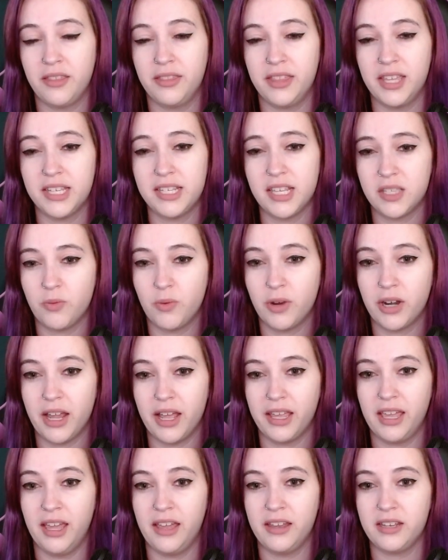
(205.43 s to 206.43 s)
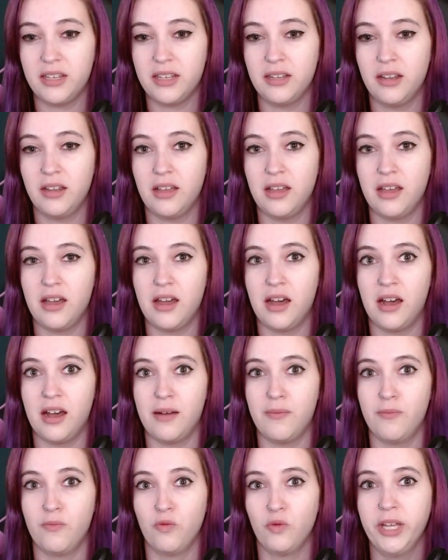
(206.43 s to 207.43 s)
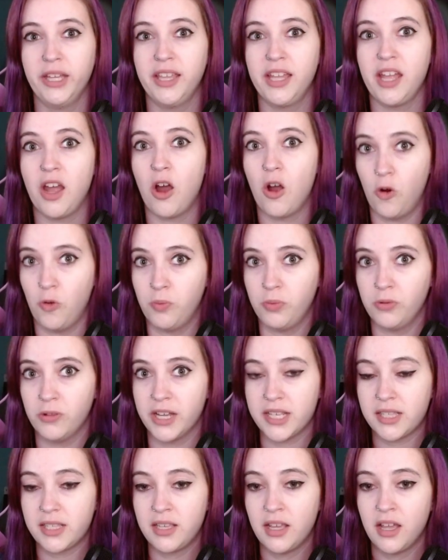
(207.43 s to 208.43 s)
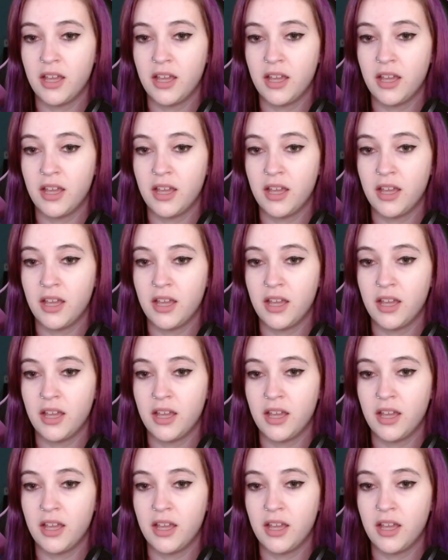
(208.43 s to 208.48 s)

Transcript: this is when I get really hopeless.